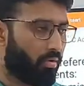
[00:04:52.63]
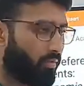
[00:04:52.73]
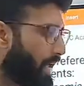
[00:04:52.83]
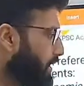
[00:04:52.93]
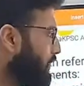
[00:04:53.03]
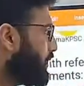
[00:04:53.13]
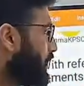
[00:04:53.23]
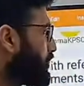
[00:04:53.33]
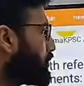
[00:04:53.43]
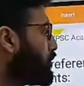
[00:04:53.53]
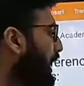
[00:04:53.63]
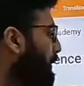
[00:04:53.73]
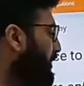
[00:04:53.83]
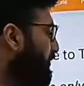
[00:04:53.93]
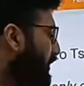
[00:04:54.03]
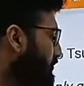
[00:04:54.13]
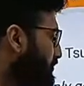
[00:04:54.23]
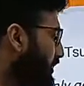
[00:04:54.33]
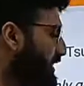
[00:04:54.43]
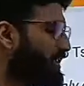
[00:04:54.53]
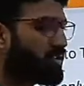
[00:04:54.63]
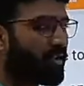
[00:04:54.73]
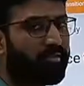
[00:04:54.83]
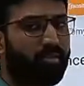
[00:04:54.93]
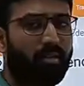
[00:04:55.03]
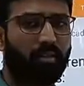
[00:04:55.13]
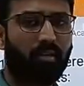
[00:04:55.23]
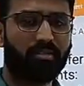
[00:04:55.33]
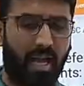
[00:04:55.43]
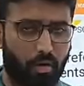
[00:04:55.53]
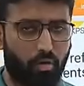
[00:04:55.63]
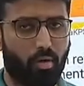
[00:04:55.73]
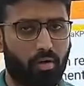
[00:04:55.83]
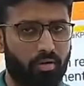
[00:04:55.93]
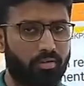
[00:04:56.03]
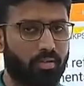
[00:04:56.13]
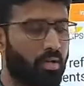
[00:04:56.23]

when the tsunami waves reaches shallow waters,